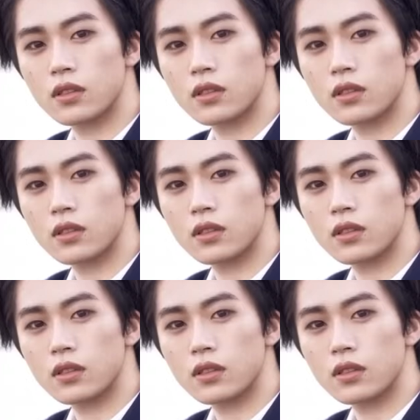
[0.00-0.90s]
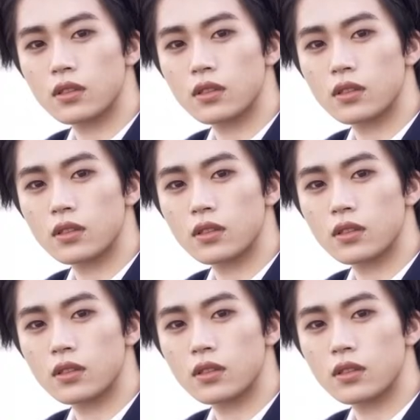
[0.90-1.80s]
Nobody speaks.